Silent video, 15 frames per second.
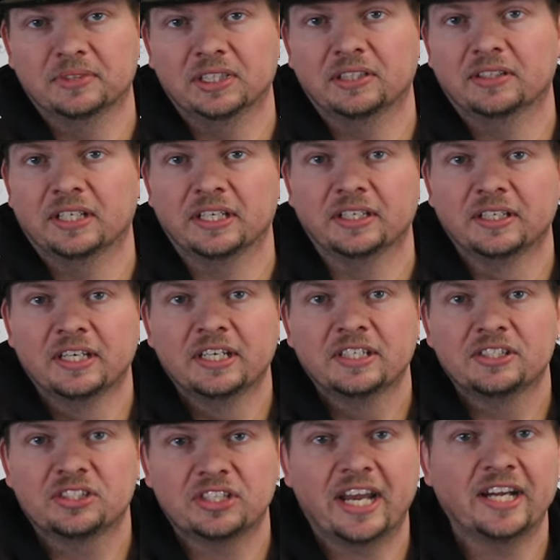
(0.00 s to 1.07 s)
And they
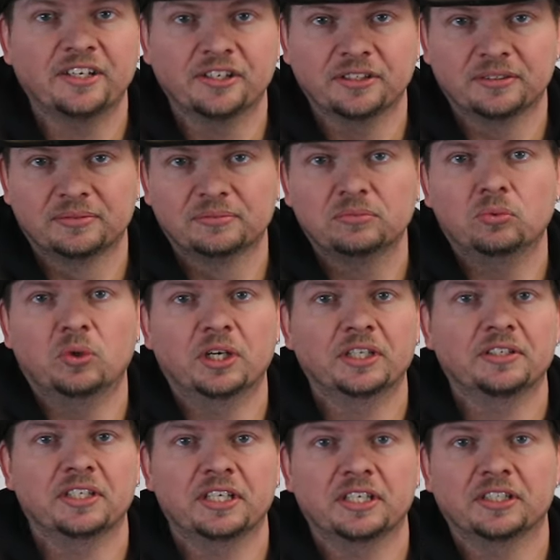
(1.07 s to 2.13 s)
staggered,
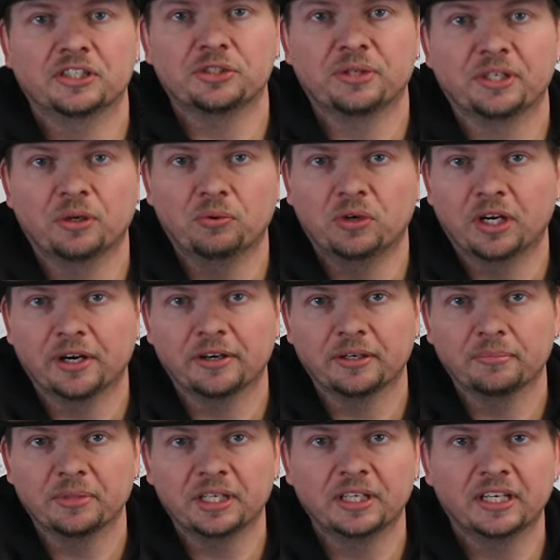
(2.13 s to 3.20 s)
one needing a drink of water
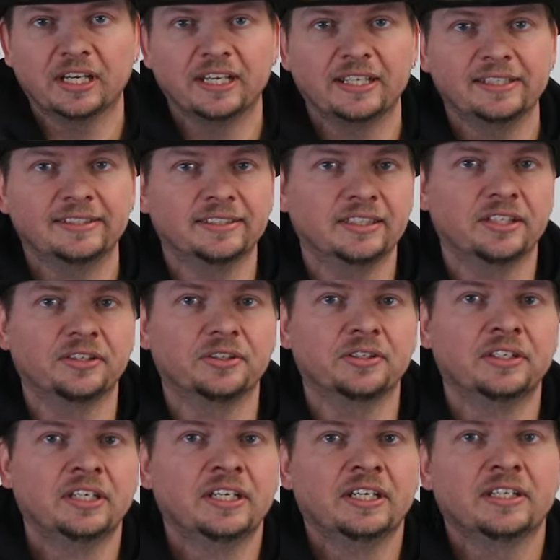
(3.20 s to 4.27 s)
at midnight, another